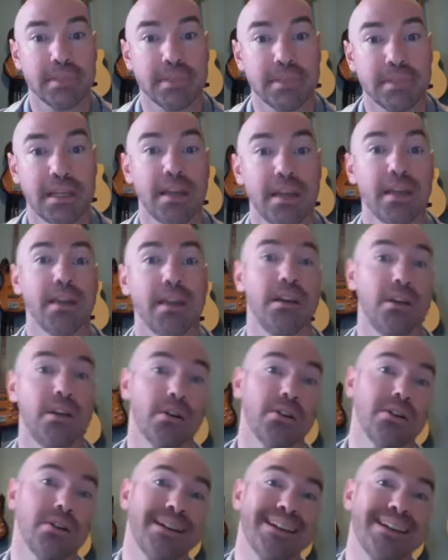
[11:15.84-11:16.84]
You're
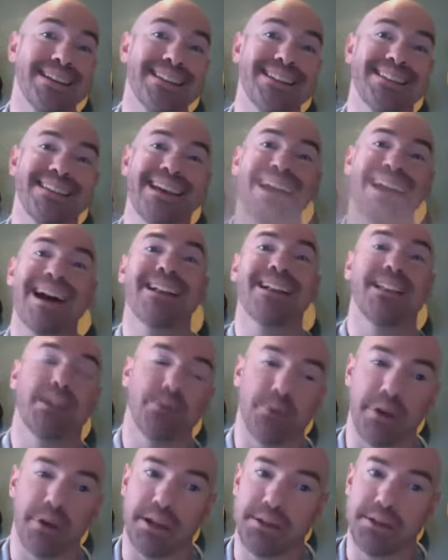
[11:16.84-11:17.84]
exactly
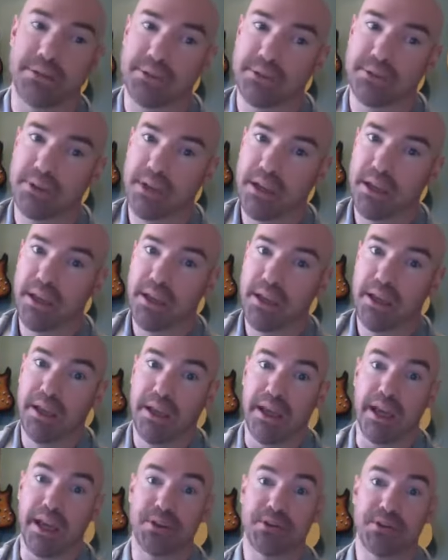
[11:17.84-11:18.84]
right.
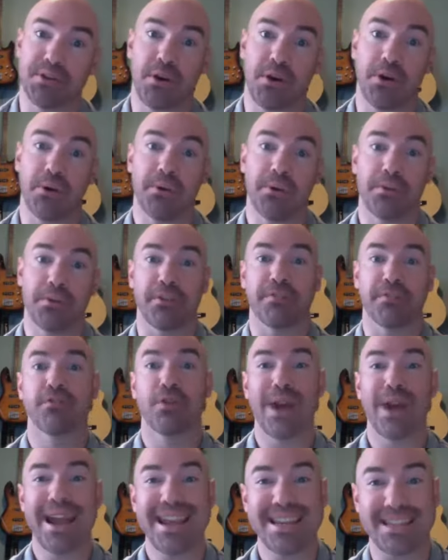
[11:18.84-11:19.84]
And so the
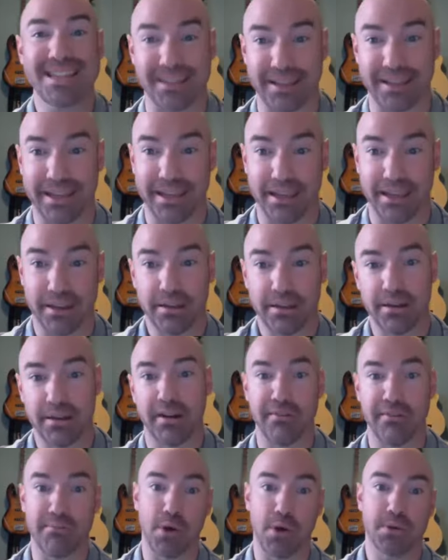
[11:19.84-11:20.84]
phrase length
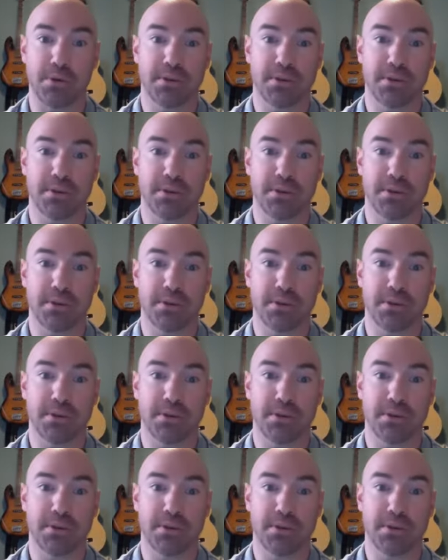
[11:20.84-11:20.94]
of most of